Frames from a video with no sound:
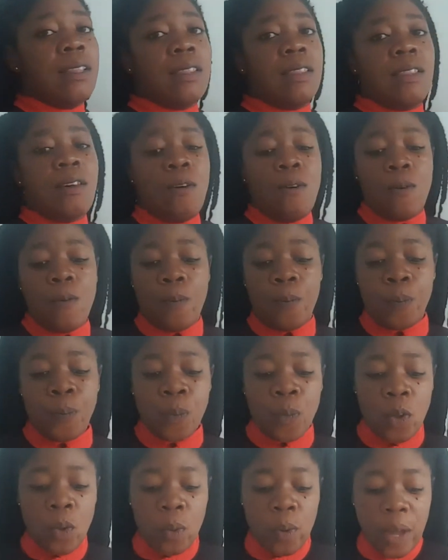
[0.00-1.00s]

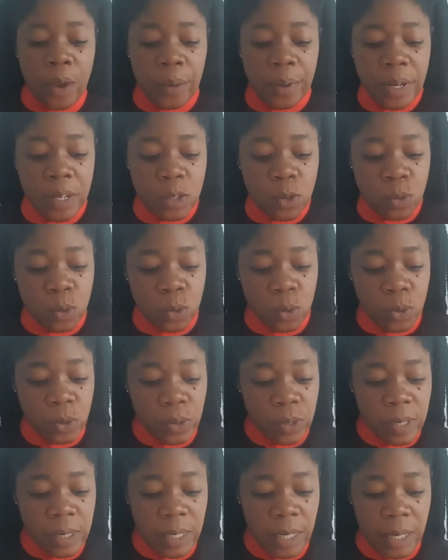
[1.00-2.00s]
though. We are going
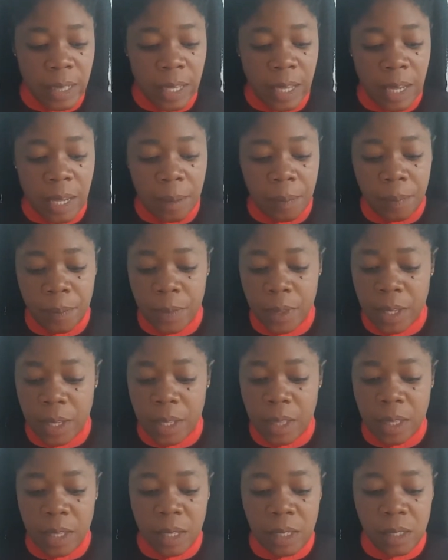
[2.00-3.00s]
to see them
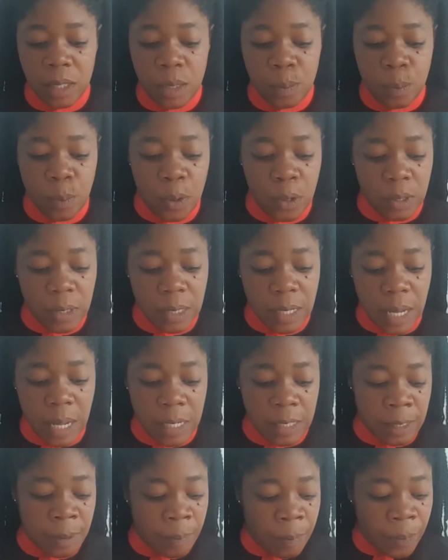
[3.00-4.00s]
in this
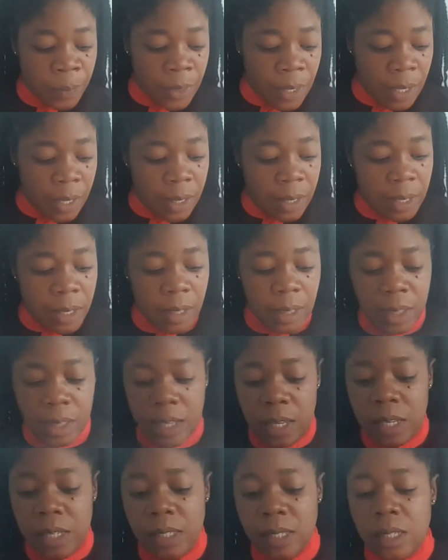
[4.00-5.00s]
postcard.
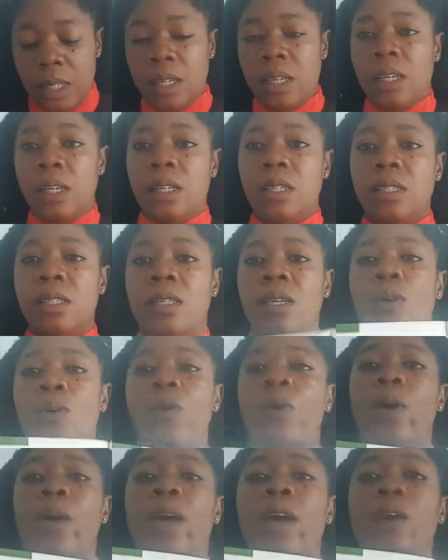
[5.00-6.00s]
This is
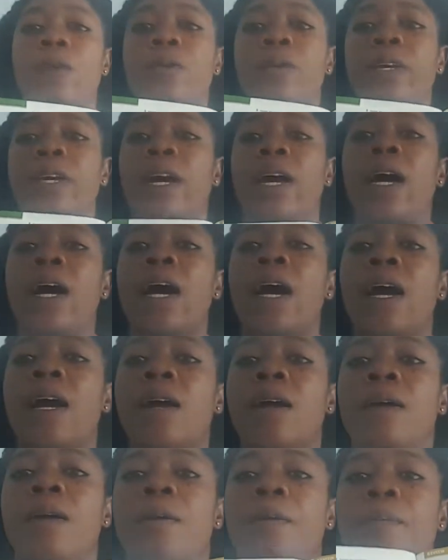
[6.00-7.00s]
where we are,
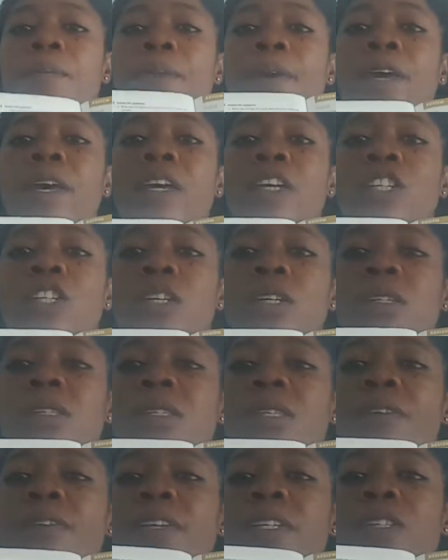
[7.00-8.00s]
page
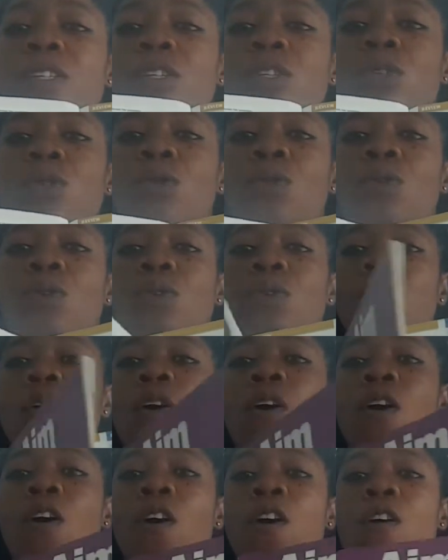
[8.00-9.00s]
72
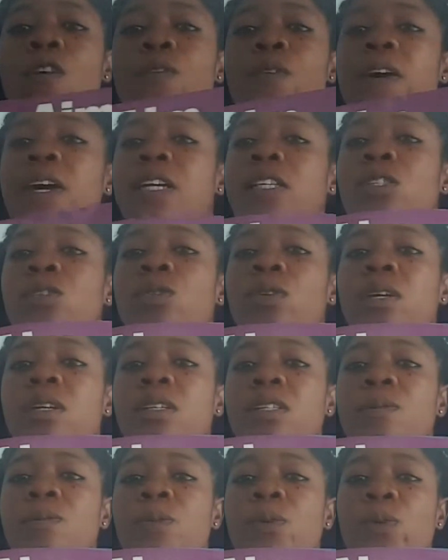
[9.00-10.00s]
of our
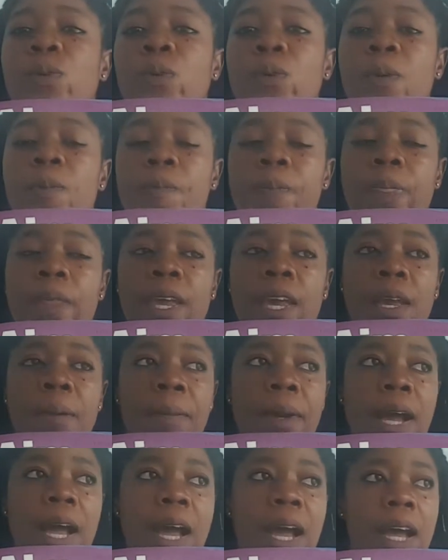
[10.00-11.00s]
student's book,
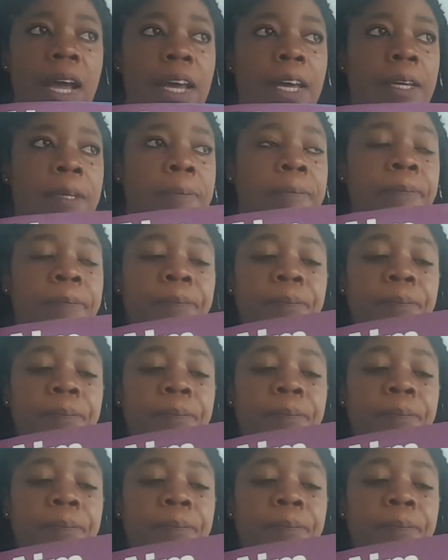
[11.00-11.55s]
M-High